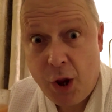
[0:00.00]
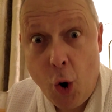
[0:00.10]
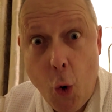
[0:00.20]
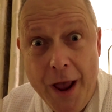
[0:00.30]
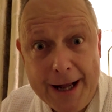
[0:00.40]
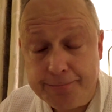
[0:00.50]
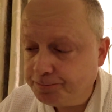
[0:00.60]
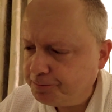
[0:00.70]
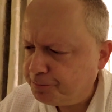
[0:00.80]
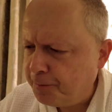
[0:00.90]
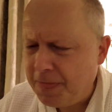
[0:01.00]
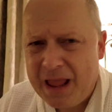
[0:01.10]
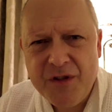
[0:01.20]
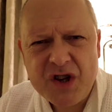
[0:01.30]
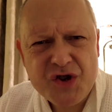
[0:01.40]
Oh yeah.
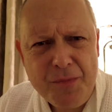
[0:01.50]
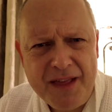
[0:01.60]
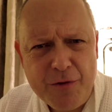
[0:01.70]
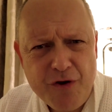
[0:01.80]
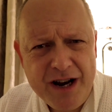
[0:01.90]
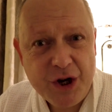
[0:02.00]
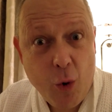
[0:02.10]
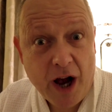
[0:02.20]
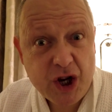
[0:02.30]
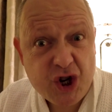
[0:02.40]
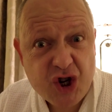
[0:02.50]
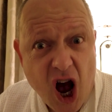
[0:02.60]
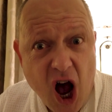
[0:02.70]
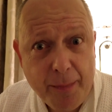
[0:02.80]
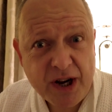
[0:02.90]
There's something really quite
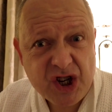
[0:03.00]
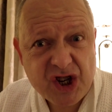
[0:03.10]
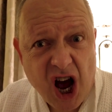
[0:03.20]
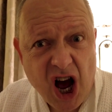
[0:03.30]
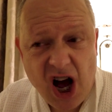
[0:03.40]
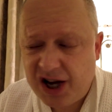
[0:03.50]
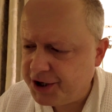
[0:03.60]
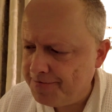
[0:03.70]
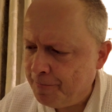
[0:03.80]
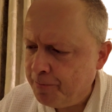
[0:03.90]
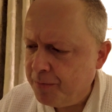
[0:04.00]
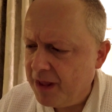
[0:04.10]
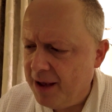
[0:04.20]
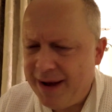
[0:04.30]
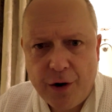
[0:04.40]
sharp and tart
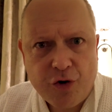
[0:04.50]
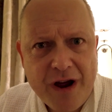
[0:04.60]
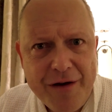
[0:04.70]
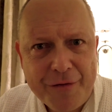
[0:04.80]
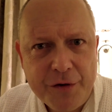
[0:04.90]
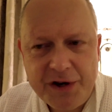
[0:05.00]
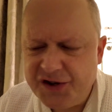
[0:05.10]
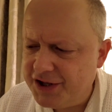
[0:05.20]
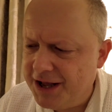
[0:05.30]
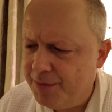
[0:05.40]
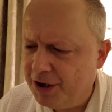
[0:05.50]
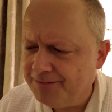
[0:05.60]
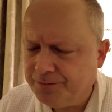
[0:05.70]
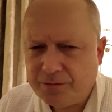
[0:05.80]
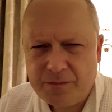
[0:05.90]
about grapefruit, isn't there? But,
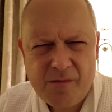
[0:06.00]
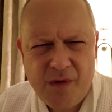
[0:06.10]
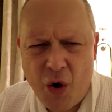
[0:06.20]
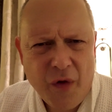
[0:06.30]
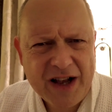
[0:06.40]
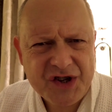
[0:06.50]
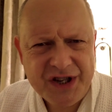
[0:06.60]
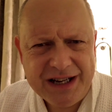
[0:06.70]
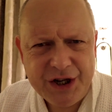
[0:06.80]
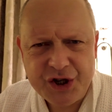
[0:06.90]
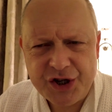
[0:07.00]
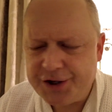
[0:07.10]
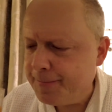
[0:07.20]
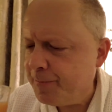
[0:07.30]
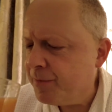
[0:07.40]
oh, that's delicious.